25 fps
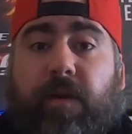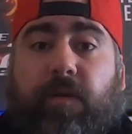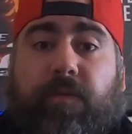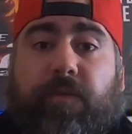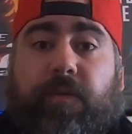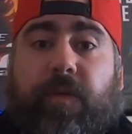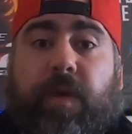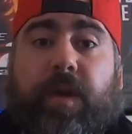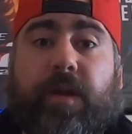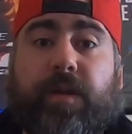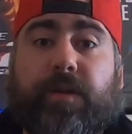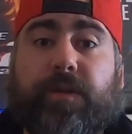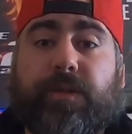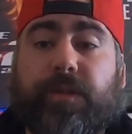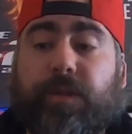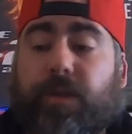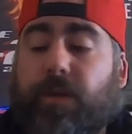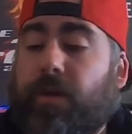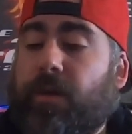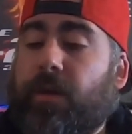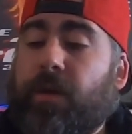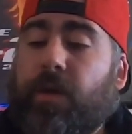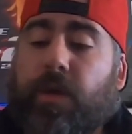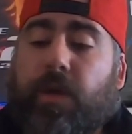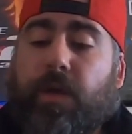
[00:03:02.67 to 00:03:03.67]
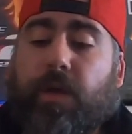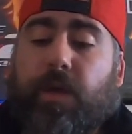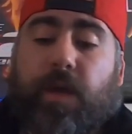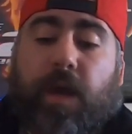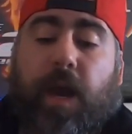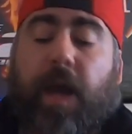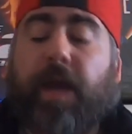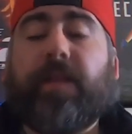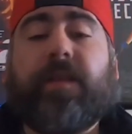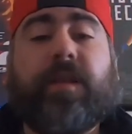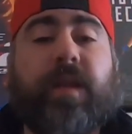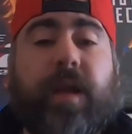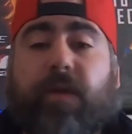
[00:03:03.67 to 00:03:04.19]
Fantasy.
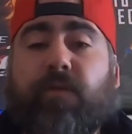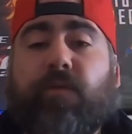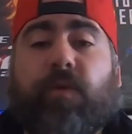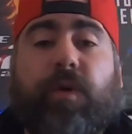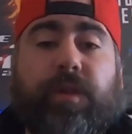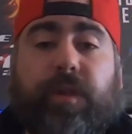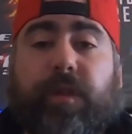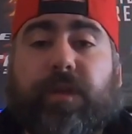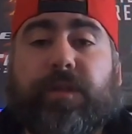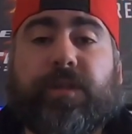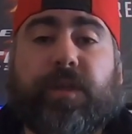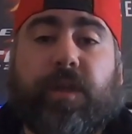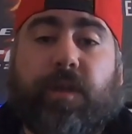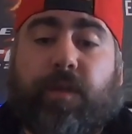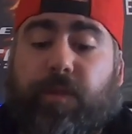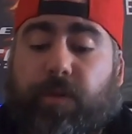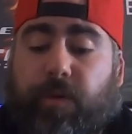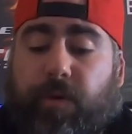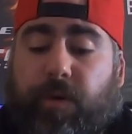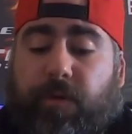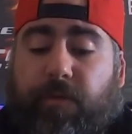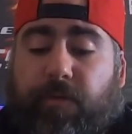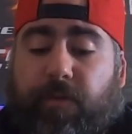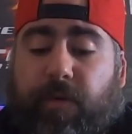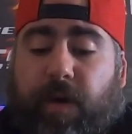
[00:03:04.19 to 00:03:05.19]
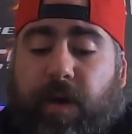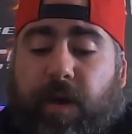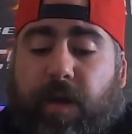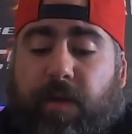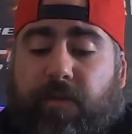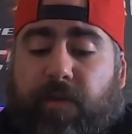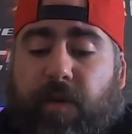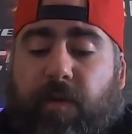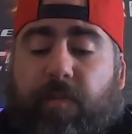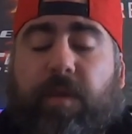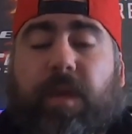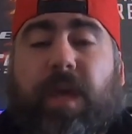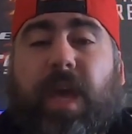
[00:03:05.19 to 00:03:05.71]
I did not run this on
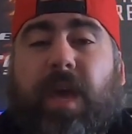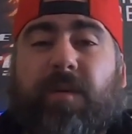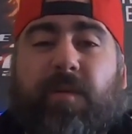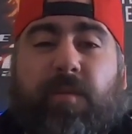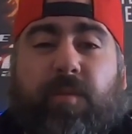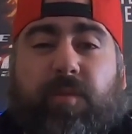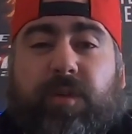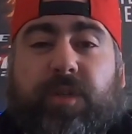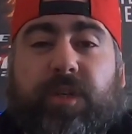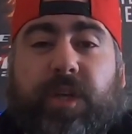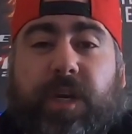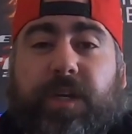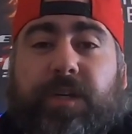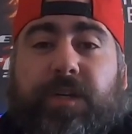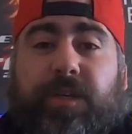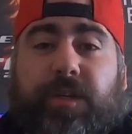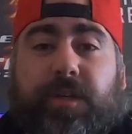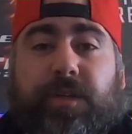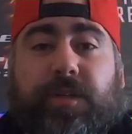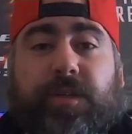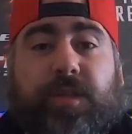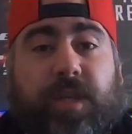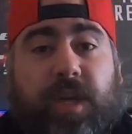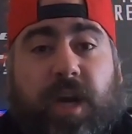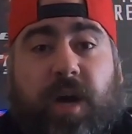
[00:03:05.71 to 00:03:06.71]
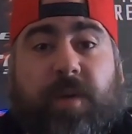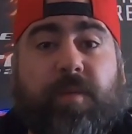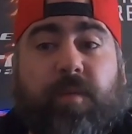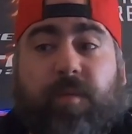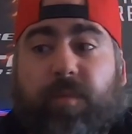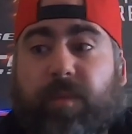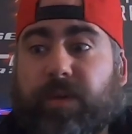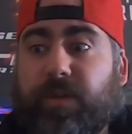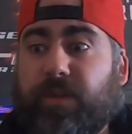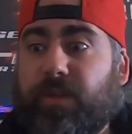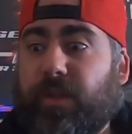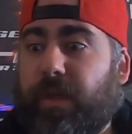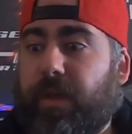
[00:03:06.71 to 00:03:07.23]
35, I became a projectionist a couple
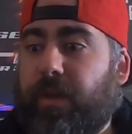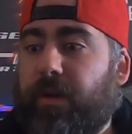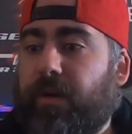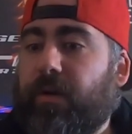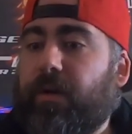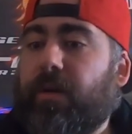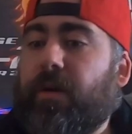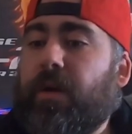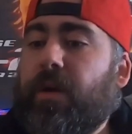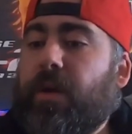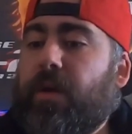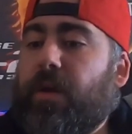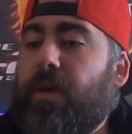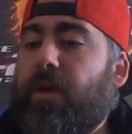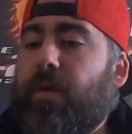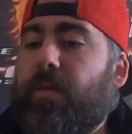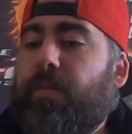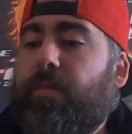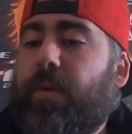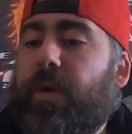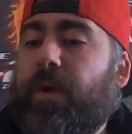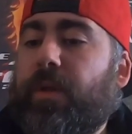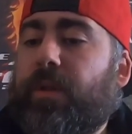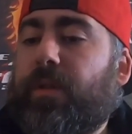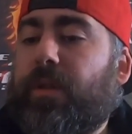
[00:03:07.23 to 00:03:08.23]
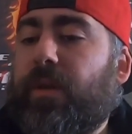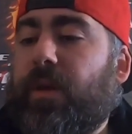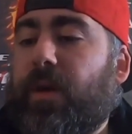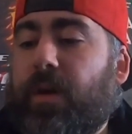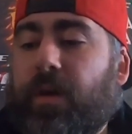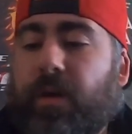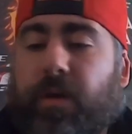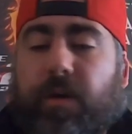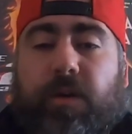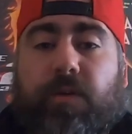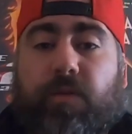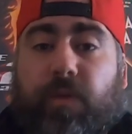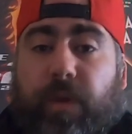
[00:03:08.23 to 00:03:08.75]
months later, but
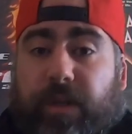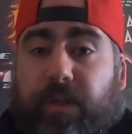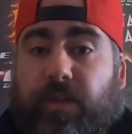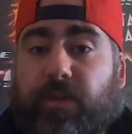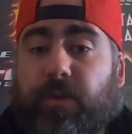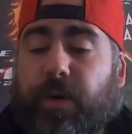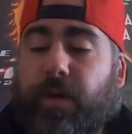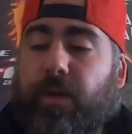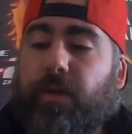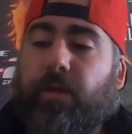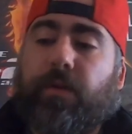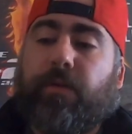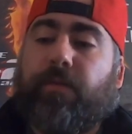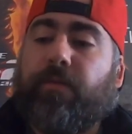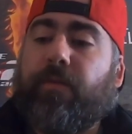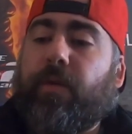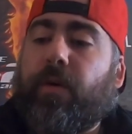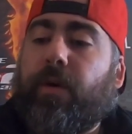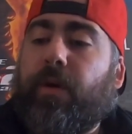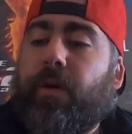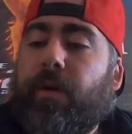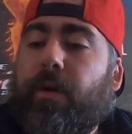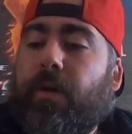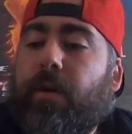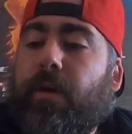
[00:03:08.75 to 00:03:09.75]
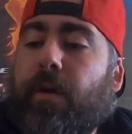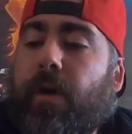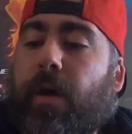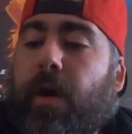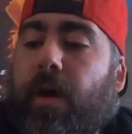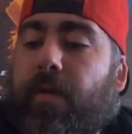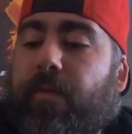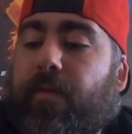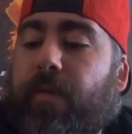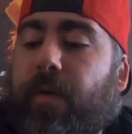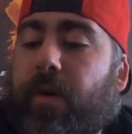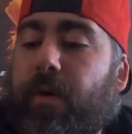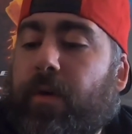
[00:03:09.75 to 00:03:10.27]
great trailer, very
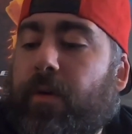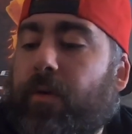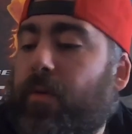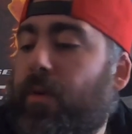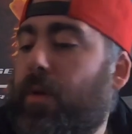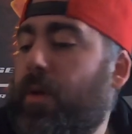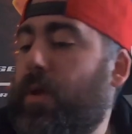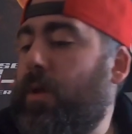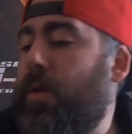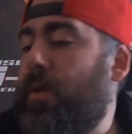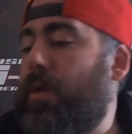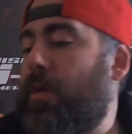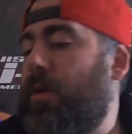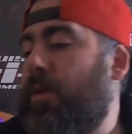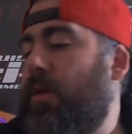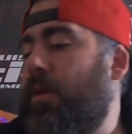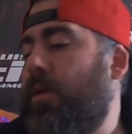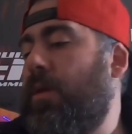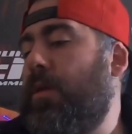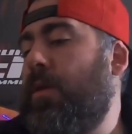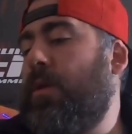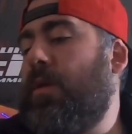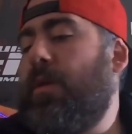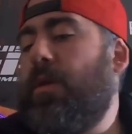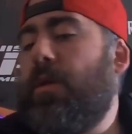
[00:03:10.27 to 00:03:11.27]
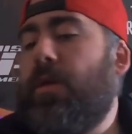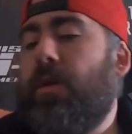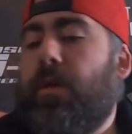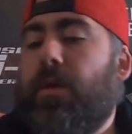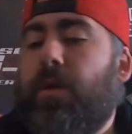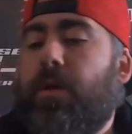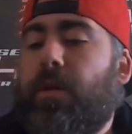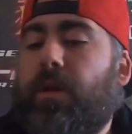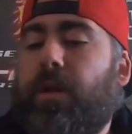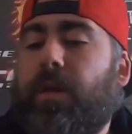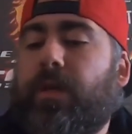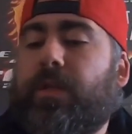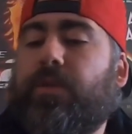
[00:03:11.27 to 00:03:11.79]
high valued.
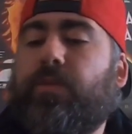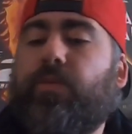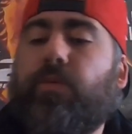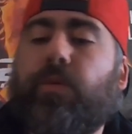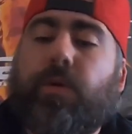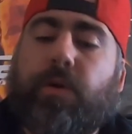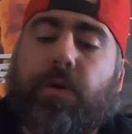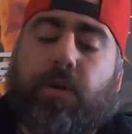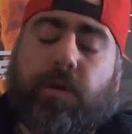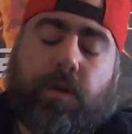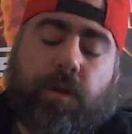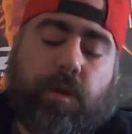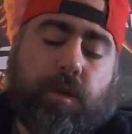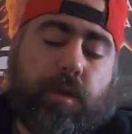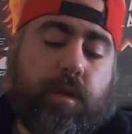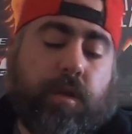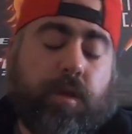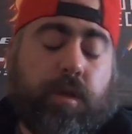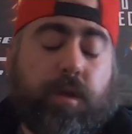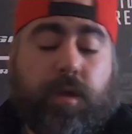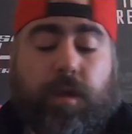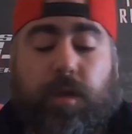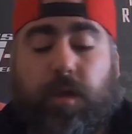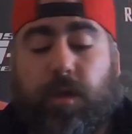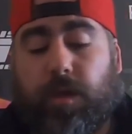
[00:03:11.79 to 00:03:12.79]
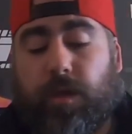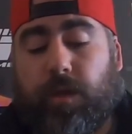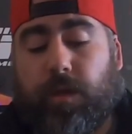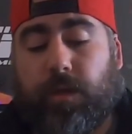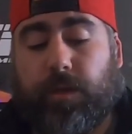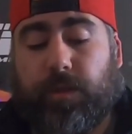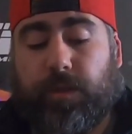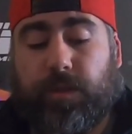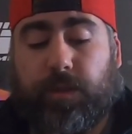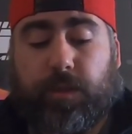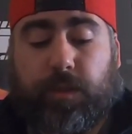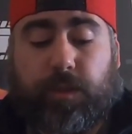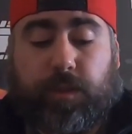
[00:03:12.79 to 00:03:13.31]
Next one
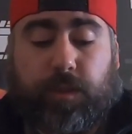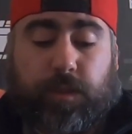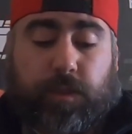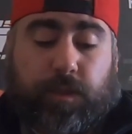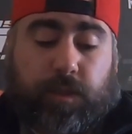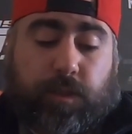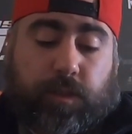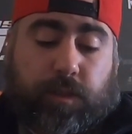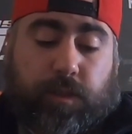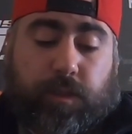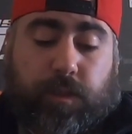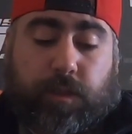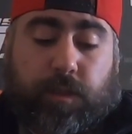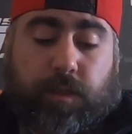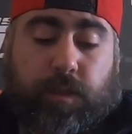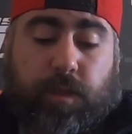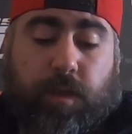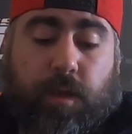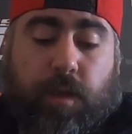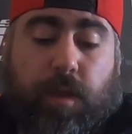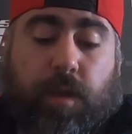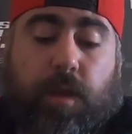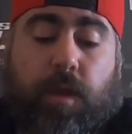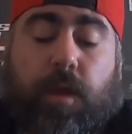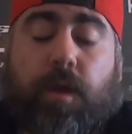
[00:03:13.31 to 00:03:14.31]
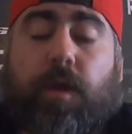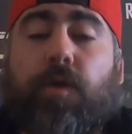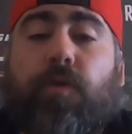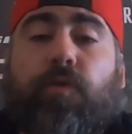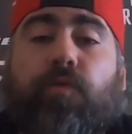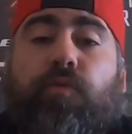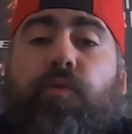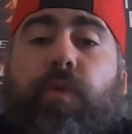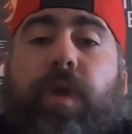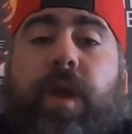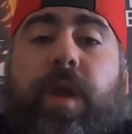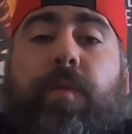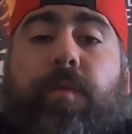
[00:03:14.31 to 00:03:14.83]
is
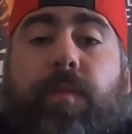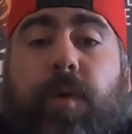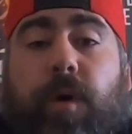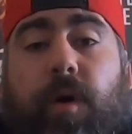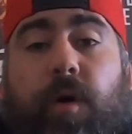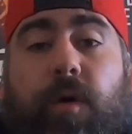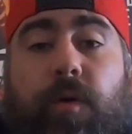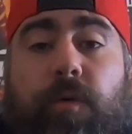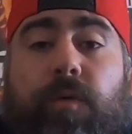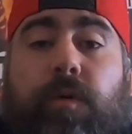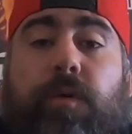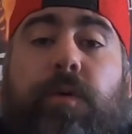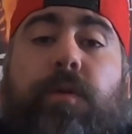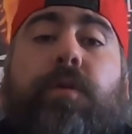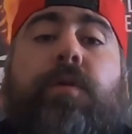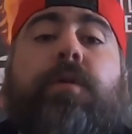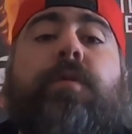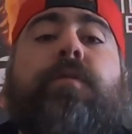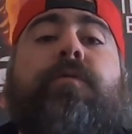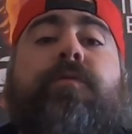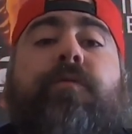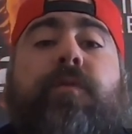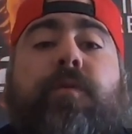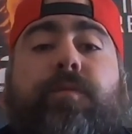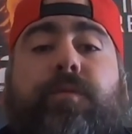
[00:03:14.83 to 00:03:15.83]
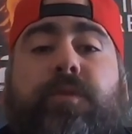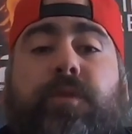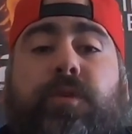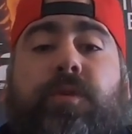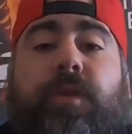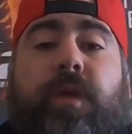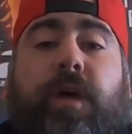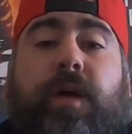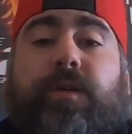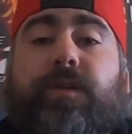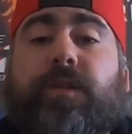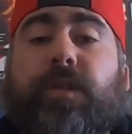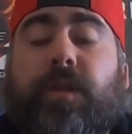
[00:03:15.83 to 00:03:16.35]
Rambo from
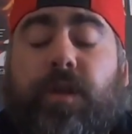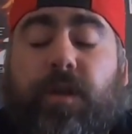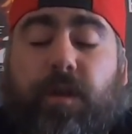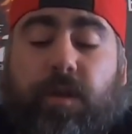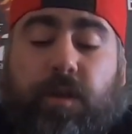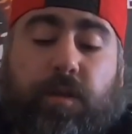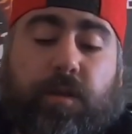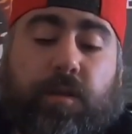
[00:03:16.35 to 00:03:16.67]
2008.